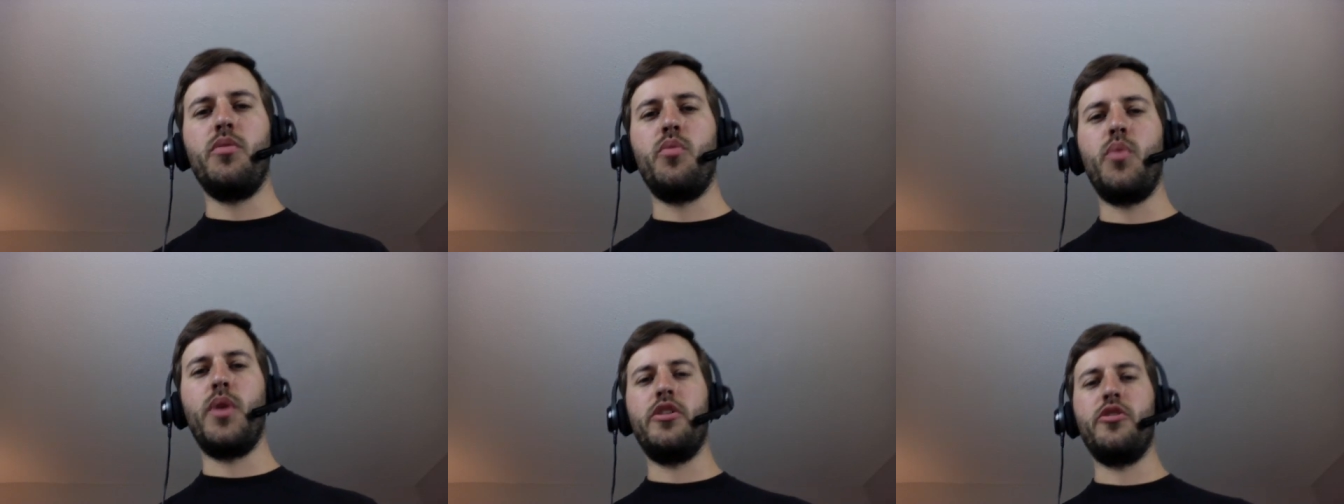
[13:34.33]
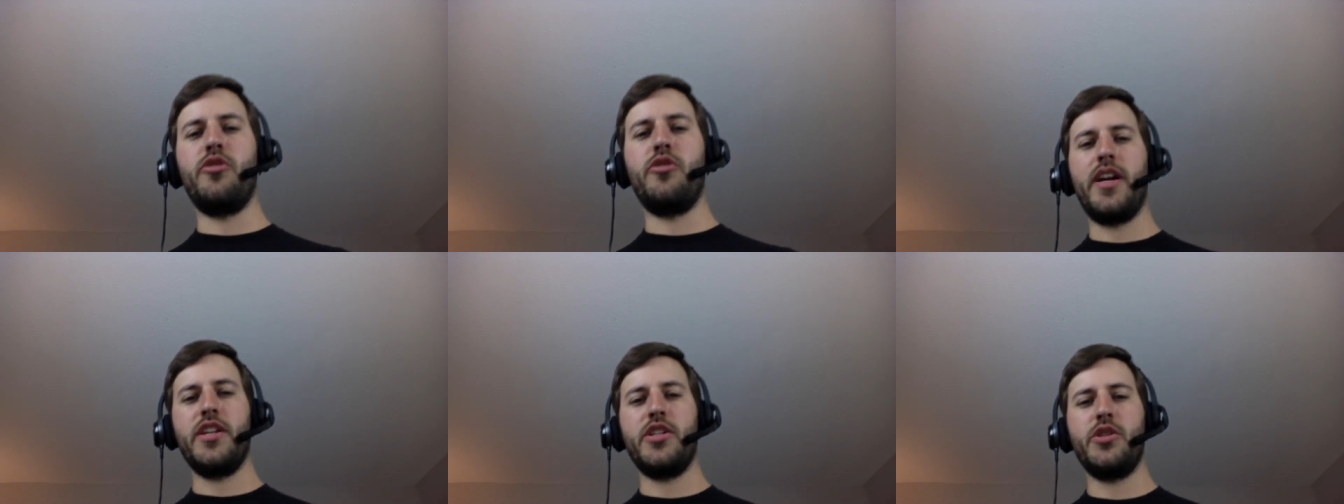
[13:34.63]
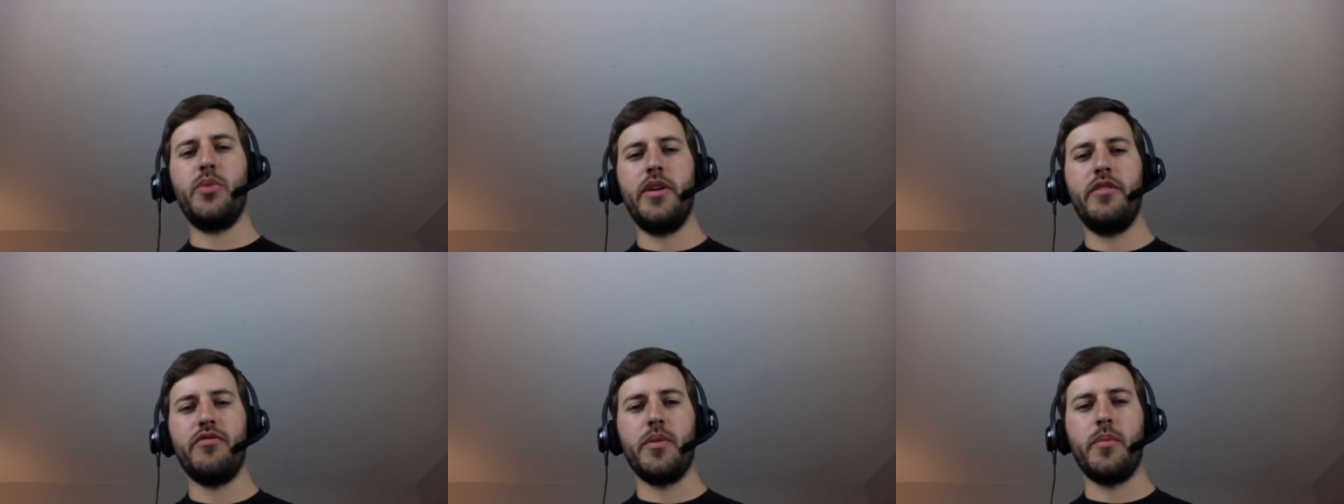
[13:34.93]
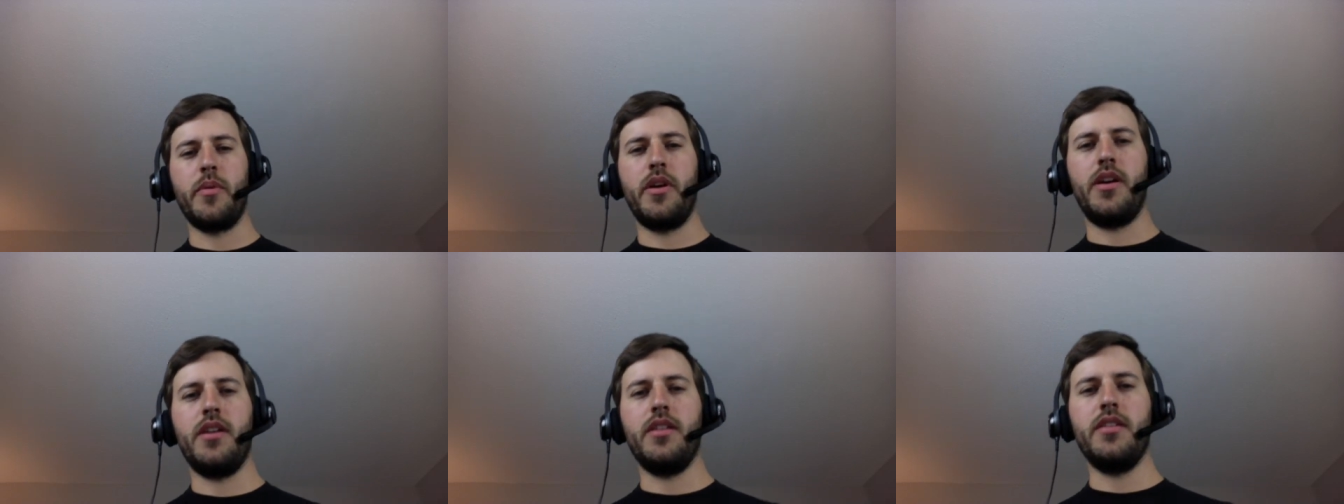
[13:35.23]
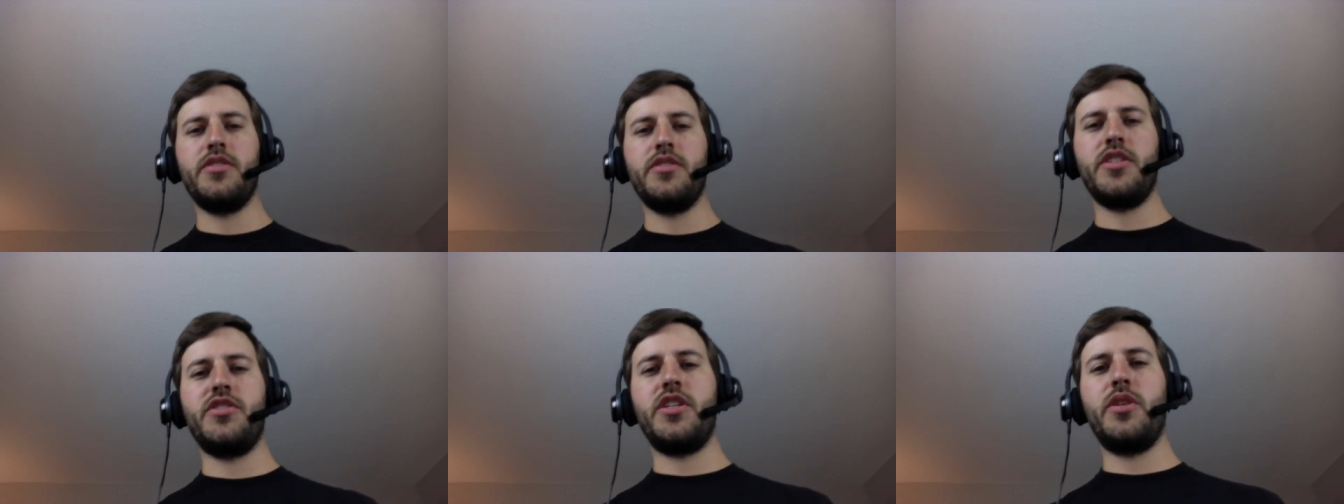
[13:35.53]
when you graduate from
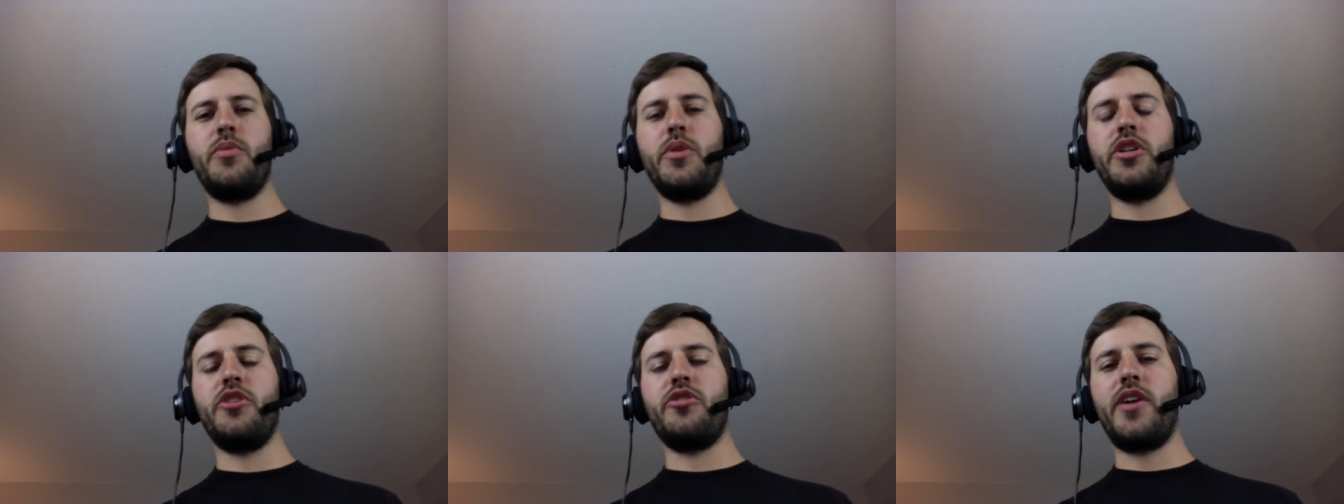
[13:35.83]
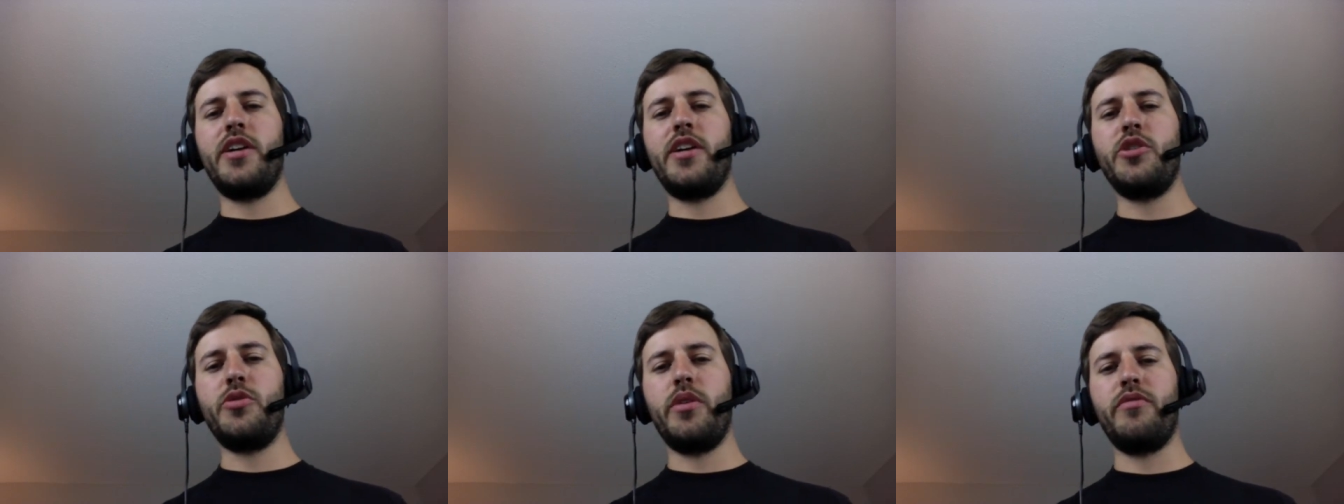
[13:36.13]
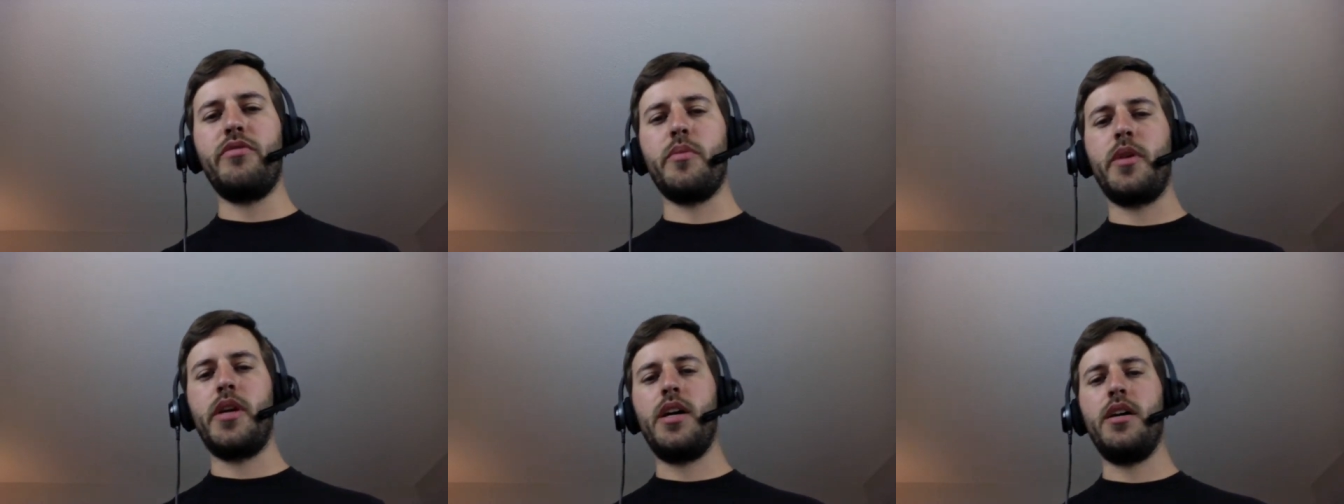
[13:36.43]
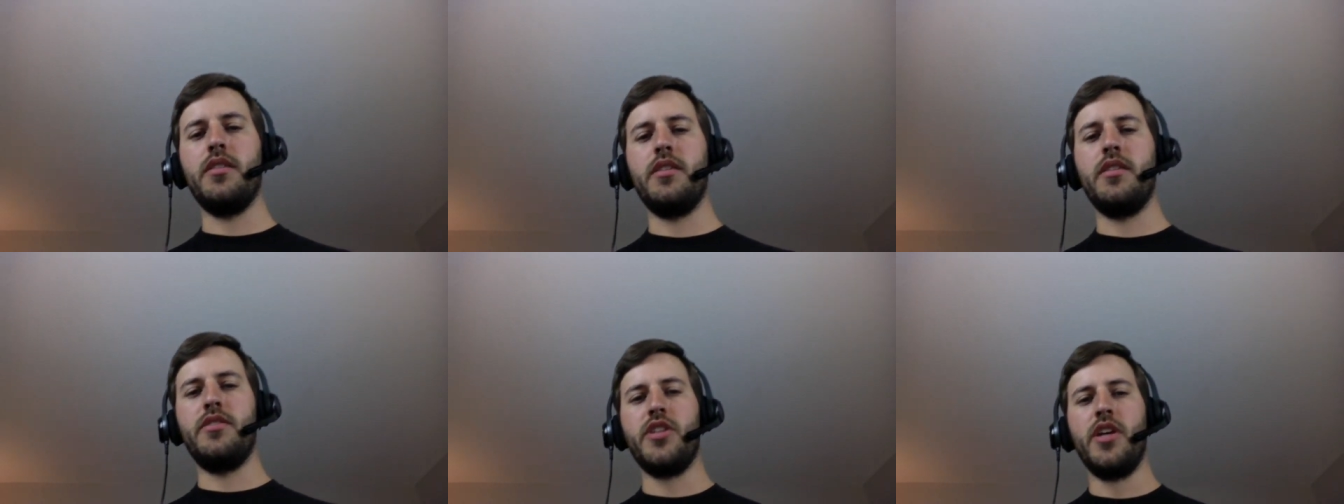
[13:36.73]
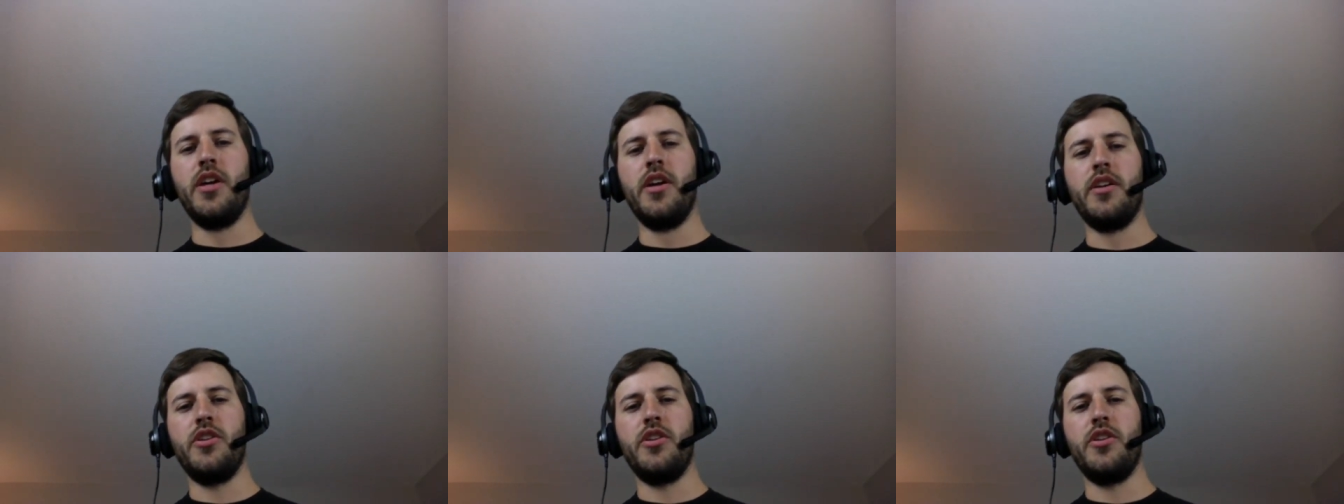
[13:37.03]
college they said when you graduate from college